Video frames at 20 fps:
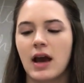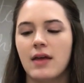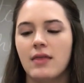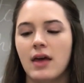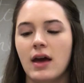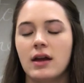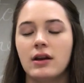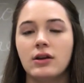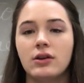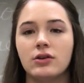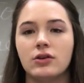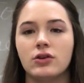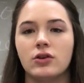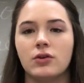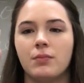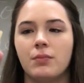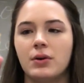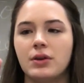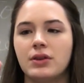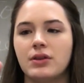And then
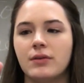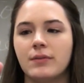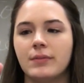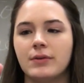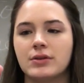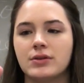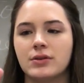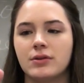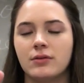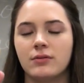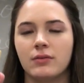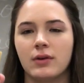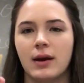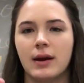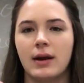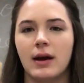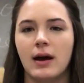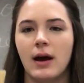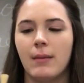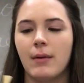you put the bassoon
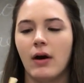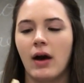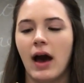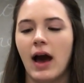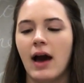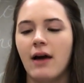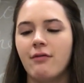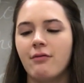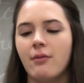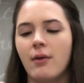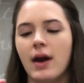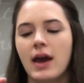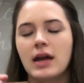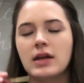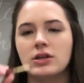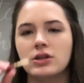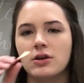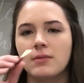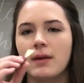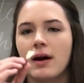reed about halfway
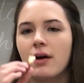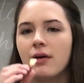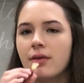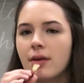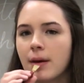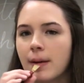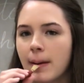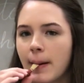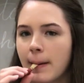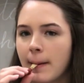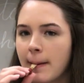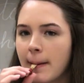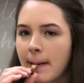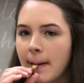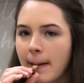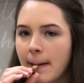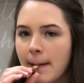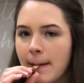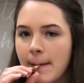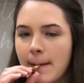into your mouth,
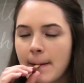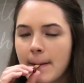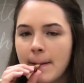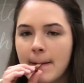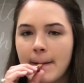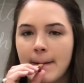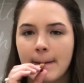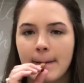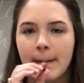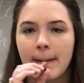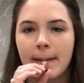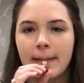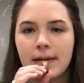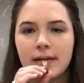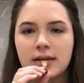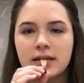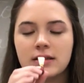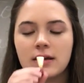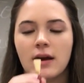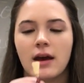like
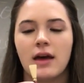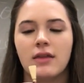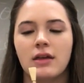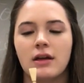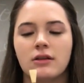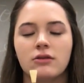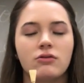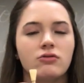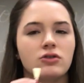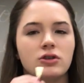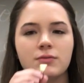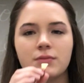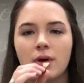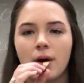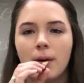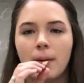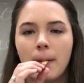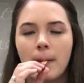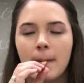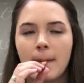this, and then you just
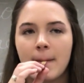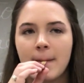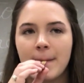blow.